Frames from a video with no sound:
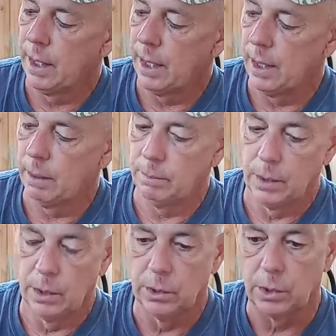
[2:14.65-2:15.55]
Uh,
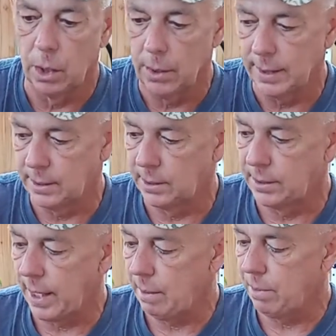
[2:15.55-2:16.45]
so that's
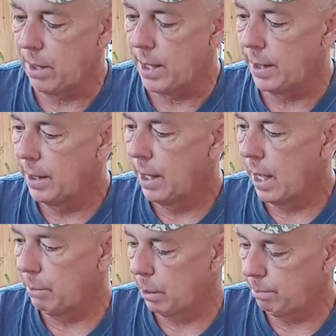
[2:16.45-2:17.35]
the same thing.
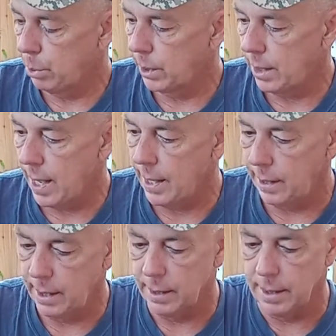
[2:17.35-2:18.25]
I'm going to put
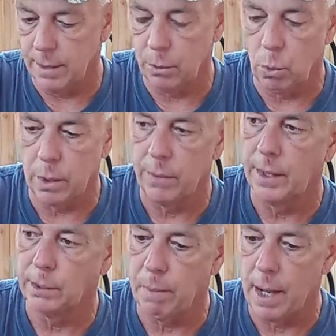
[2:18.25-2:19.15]
that in another one of
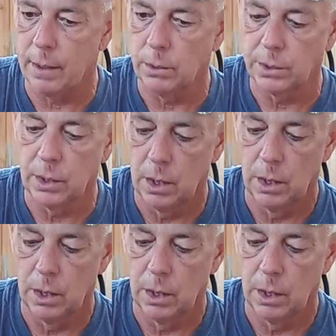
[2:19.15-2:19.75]
these bottles.